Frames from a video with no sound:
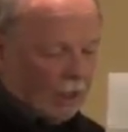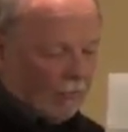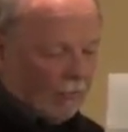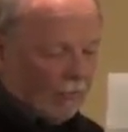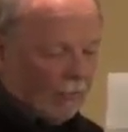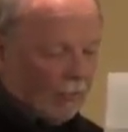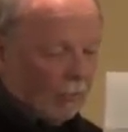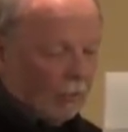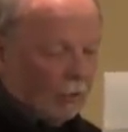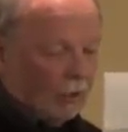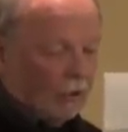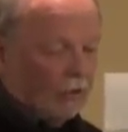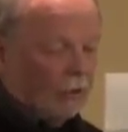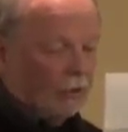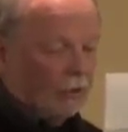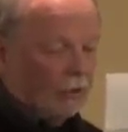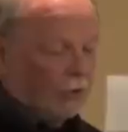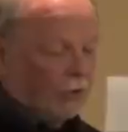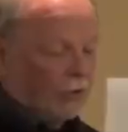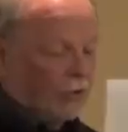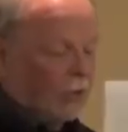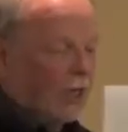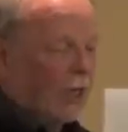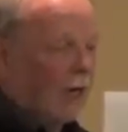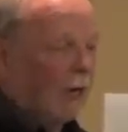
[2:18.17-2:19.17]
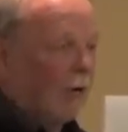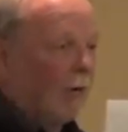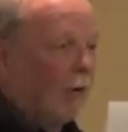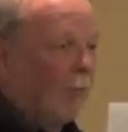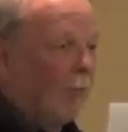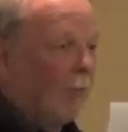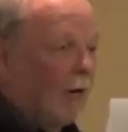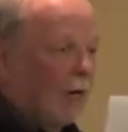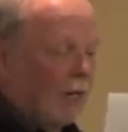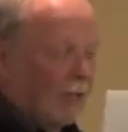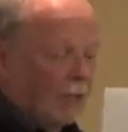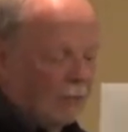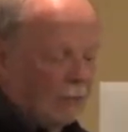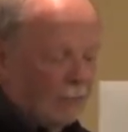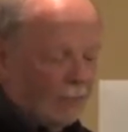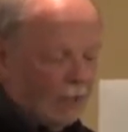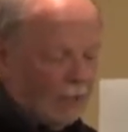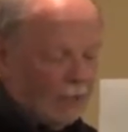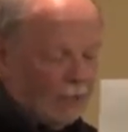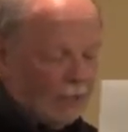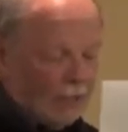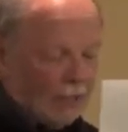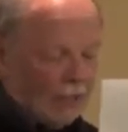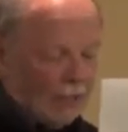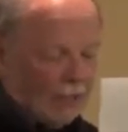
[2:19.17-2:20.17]
for which there's now a
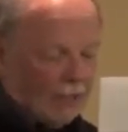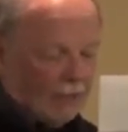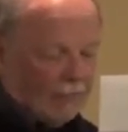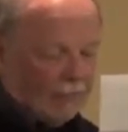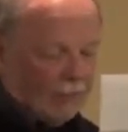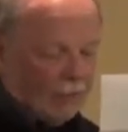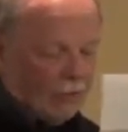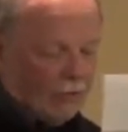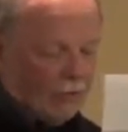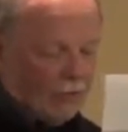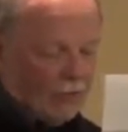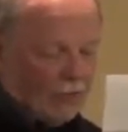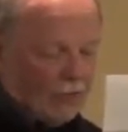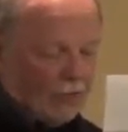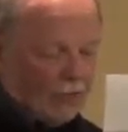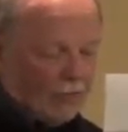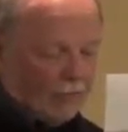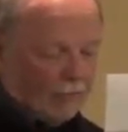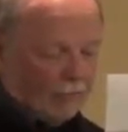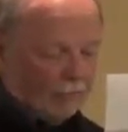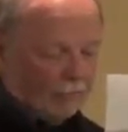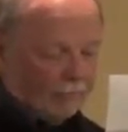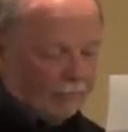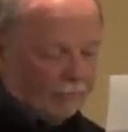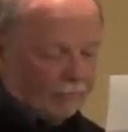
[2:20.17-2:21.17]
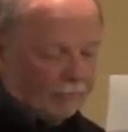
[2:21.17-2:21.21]
monument and a museum.